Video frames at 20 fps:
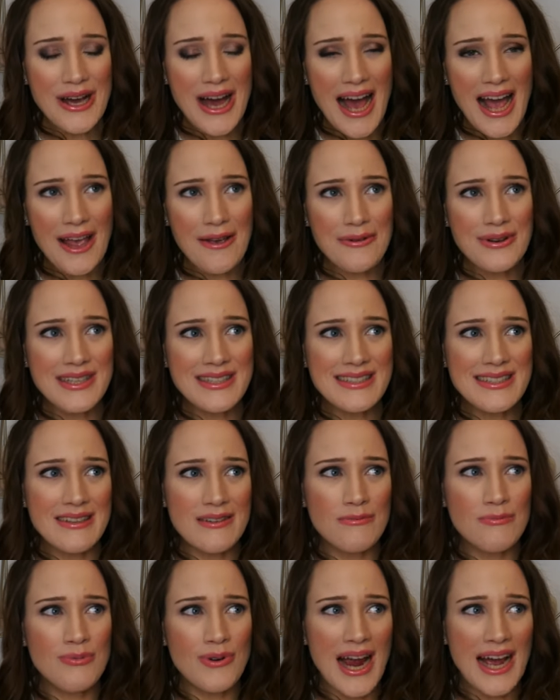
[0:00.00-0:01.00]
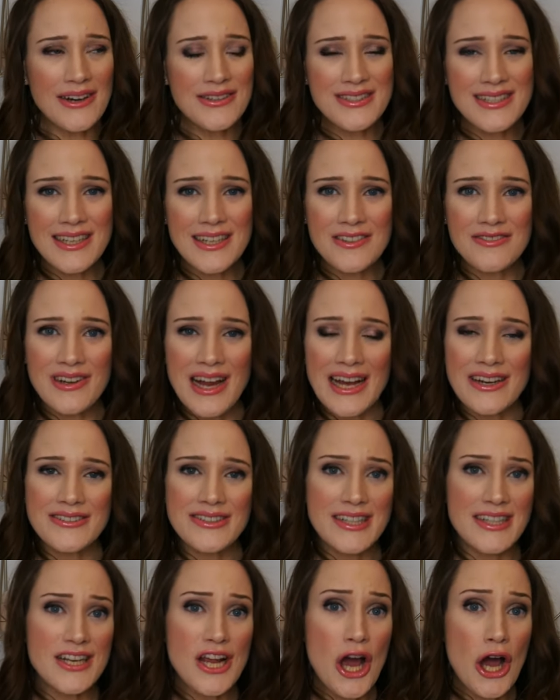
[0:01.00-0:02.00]
I was browsing around
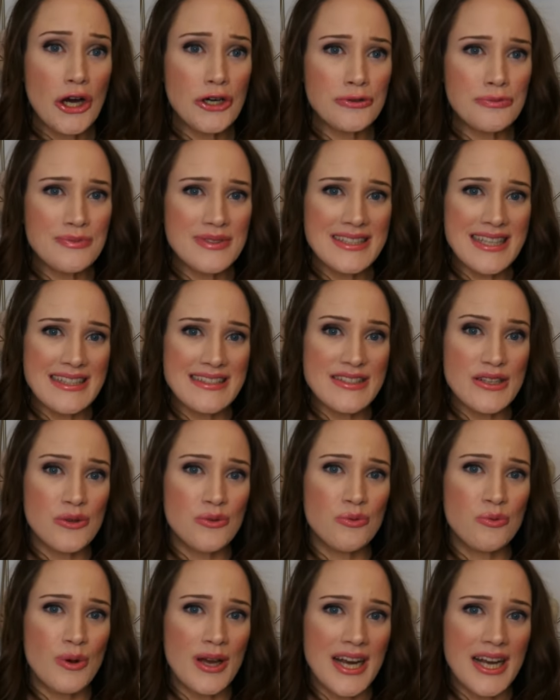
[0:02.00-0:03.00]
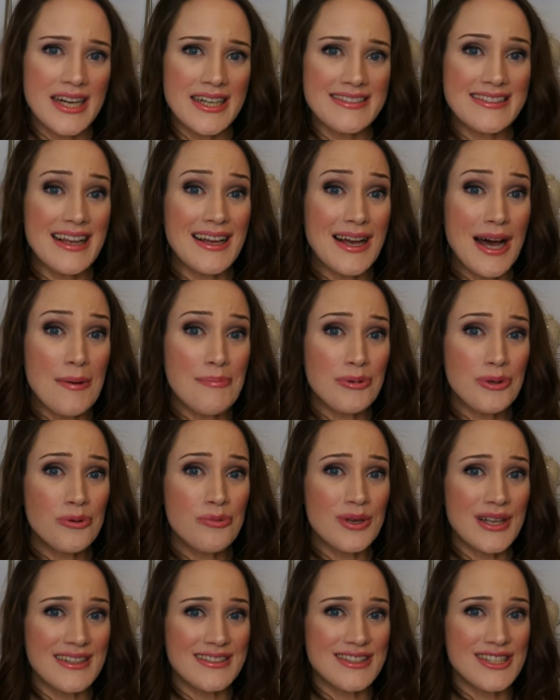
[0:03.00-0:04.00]
in HomeSense Winners a couple
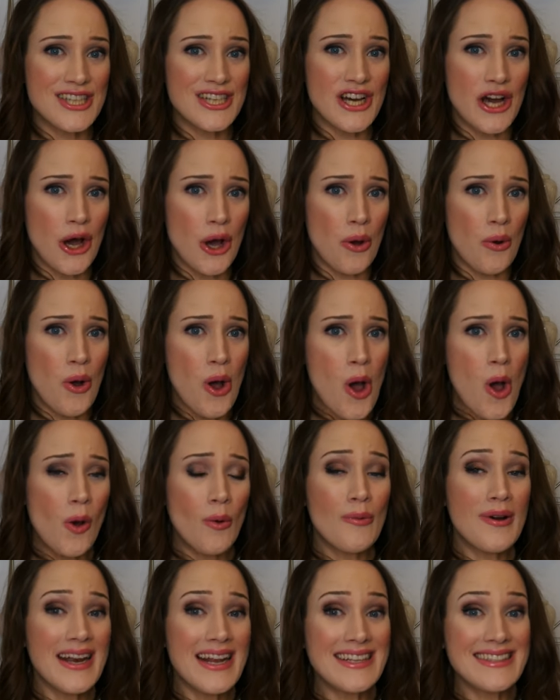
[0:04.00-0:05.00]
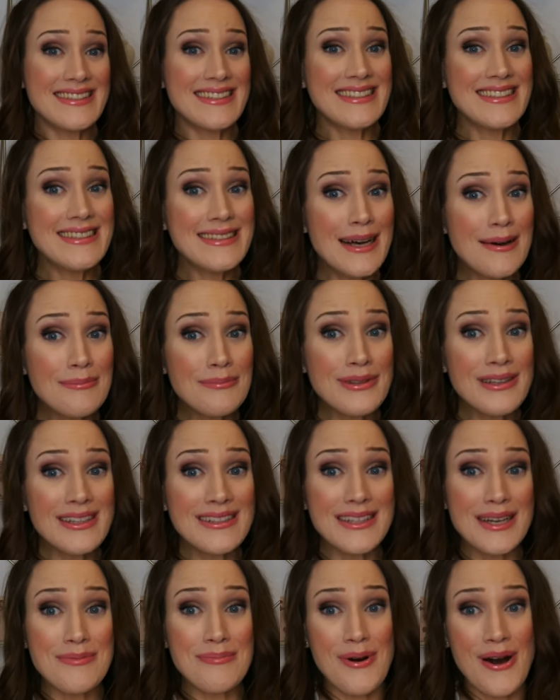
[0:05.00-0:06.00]
weeks ago when I
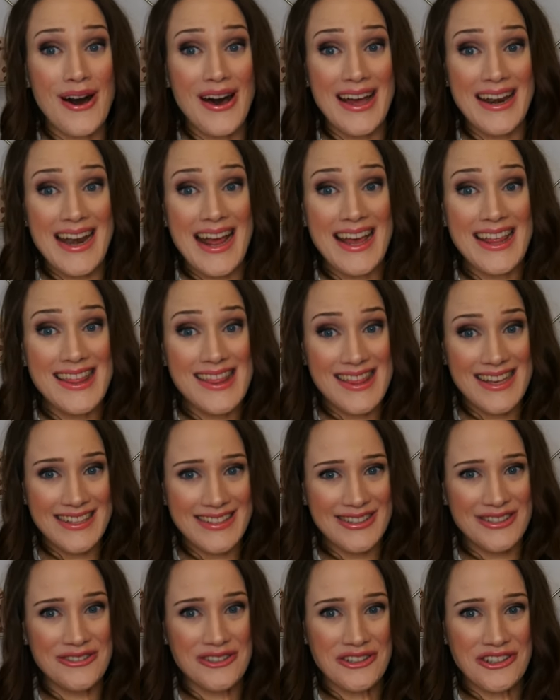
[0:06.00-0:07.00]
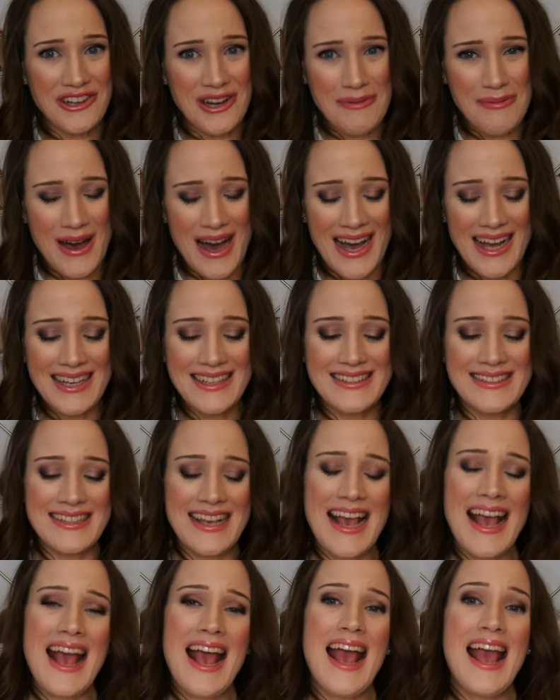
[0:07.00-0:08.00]
stumbled upon this jewelry box.
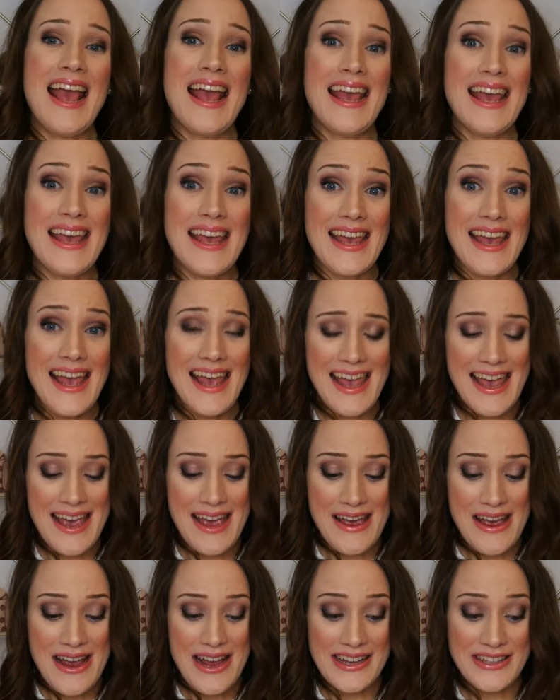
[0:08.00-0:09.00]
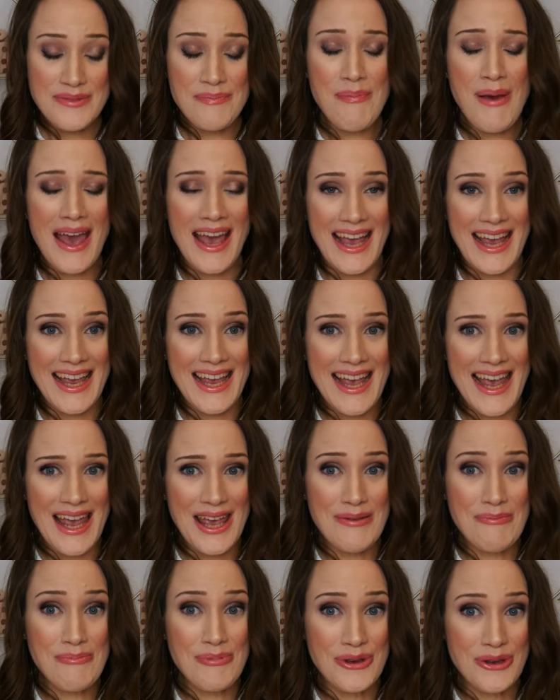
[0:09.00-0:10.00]
It is pink
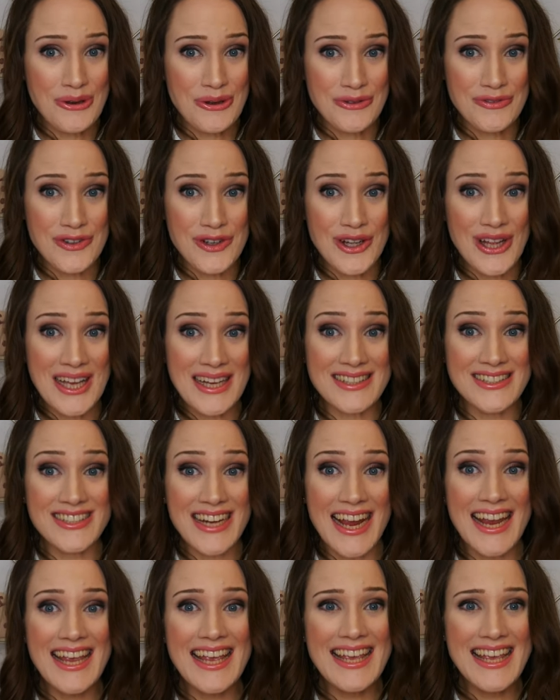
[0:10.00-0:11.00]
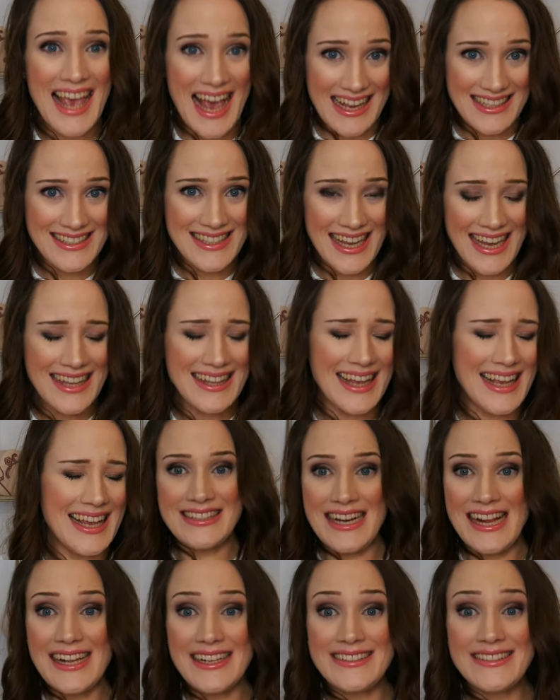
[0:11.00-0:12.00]
and beautiful and gigantic.
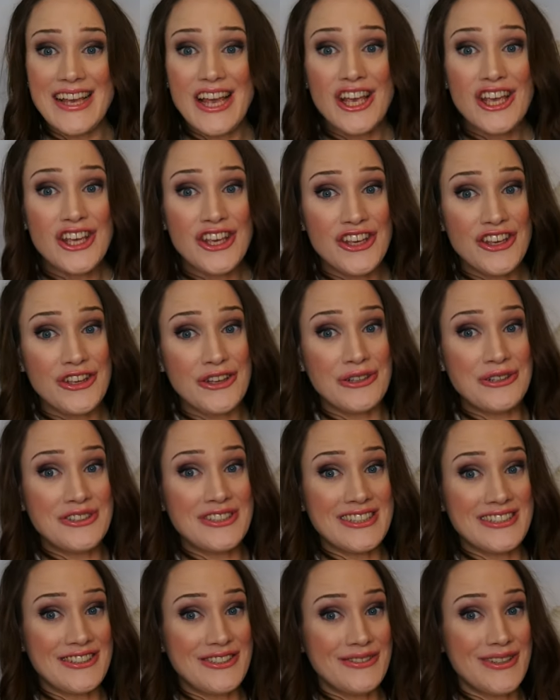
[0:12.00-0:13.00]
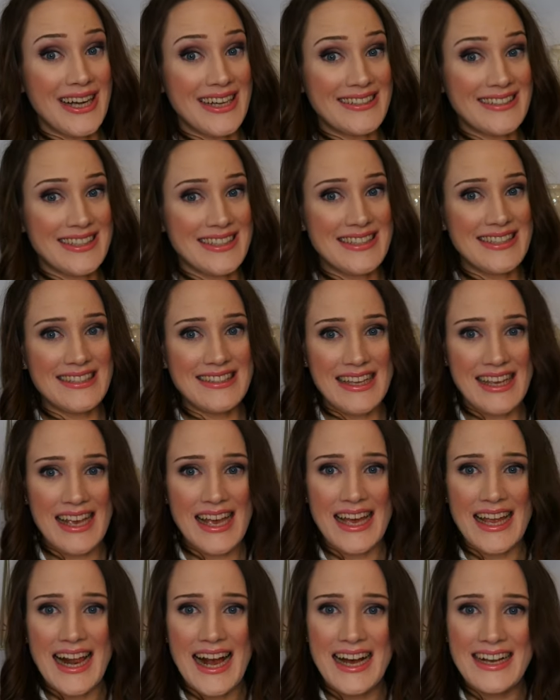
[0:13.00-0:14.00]
Like it's huge as you guys can see.
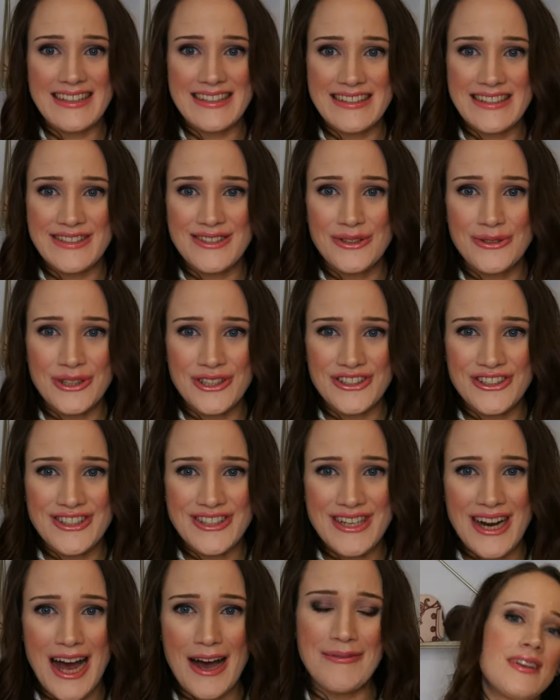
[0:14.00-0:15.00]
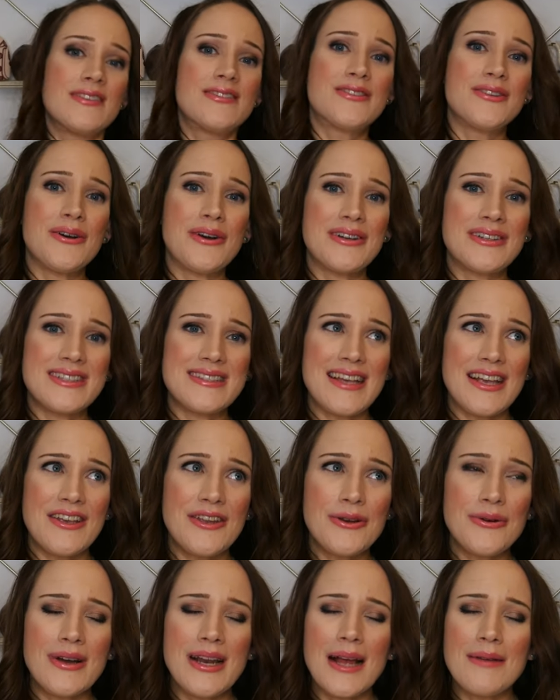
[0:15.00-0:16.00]
It has this gorgeous top. So I was like,
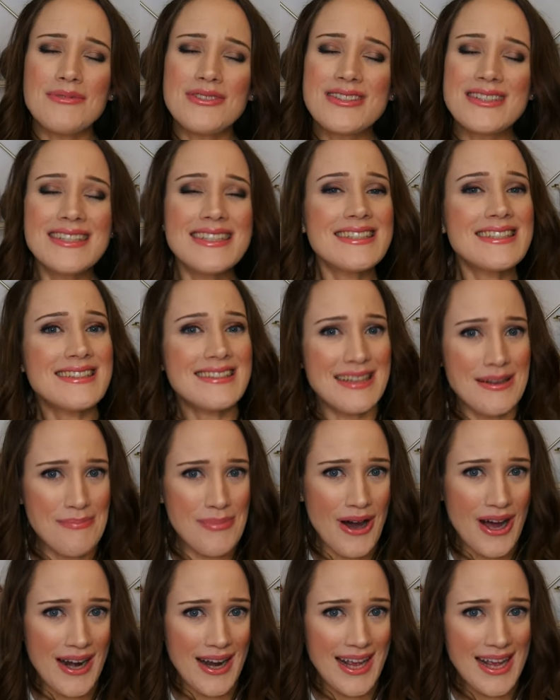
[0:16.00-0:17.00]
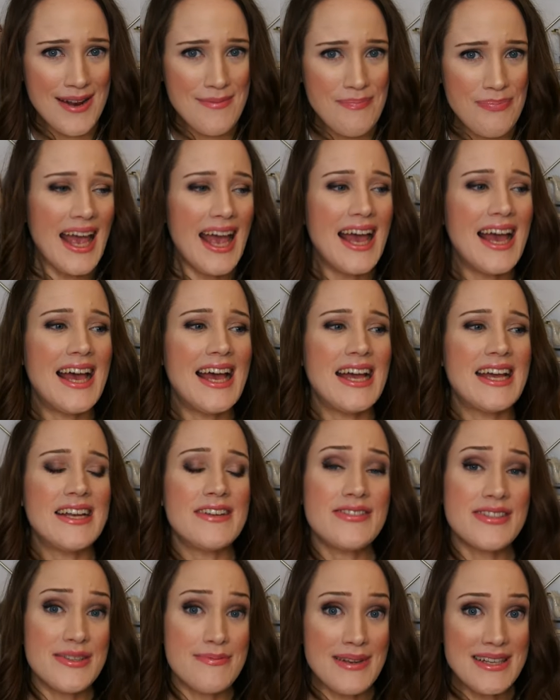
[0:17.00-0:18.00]
you know what? I'm just gonna sleep on it. And
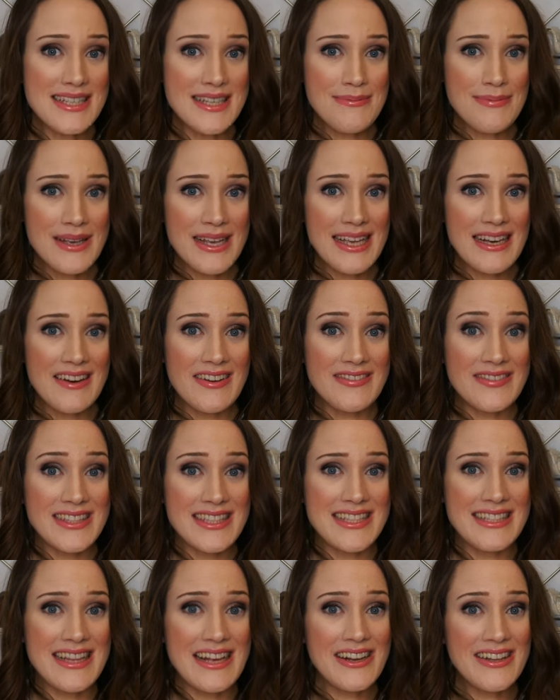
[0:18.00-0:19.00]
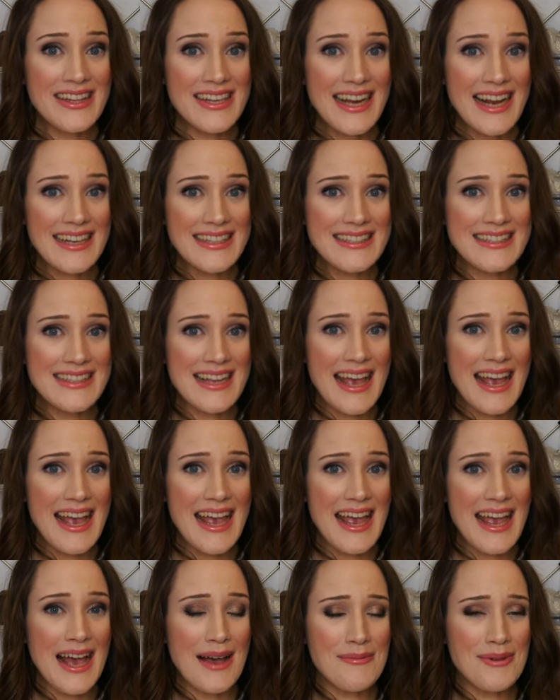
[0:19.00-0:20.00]
if it's meant to be and if it's there the next
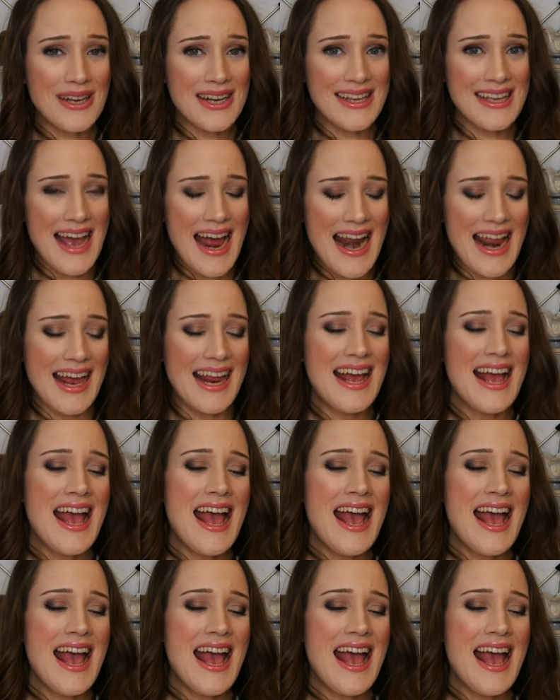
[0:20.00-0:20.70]
day, I'm gonna get it.